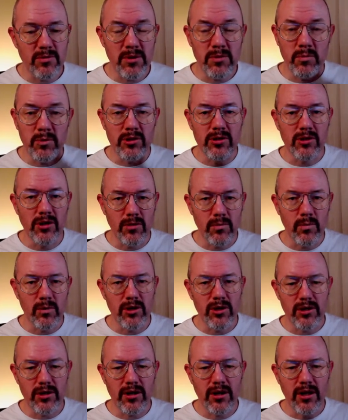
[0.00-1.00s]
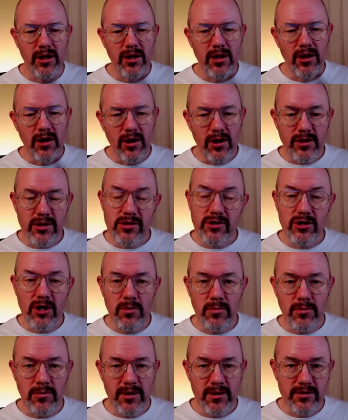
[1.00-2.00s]
It will not work on its
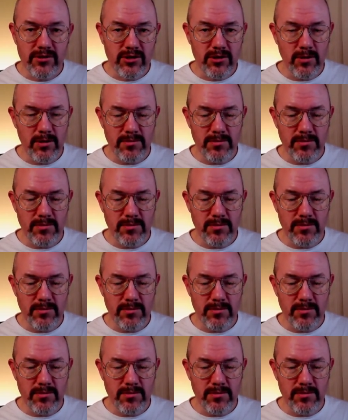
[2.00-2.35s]
own, so I'm